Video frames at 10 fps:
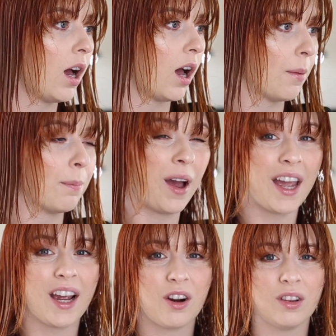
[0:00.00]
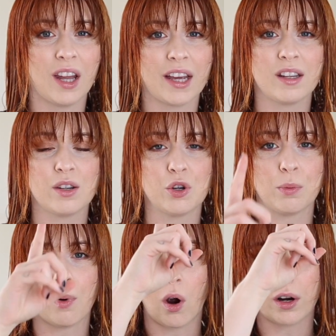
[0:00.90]
my hair likes to
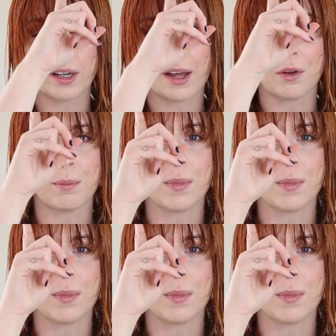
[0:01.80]
part down the